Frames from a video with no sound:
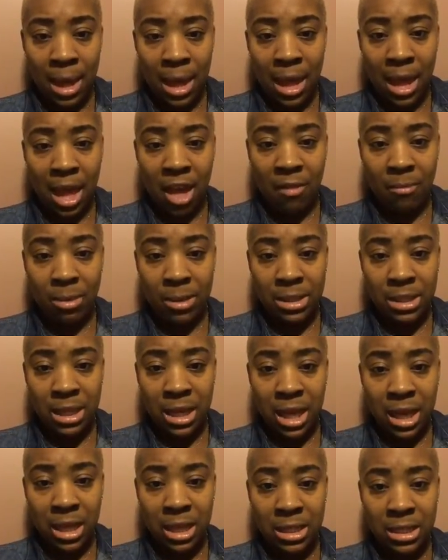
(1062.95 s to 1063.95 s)
and have been
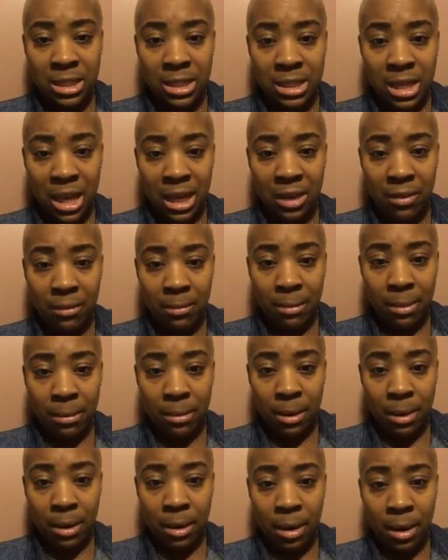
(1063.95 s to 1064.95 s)
together since I can
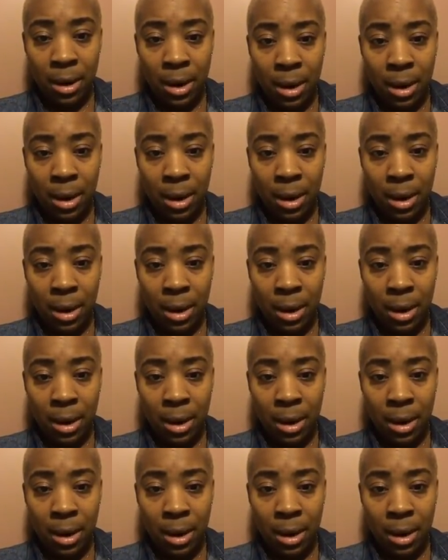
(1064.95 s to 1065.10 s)
remember,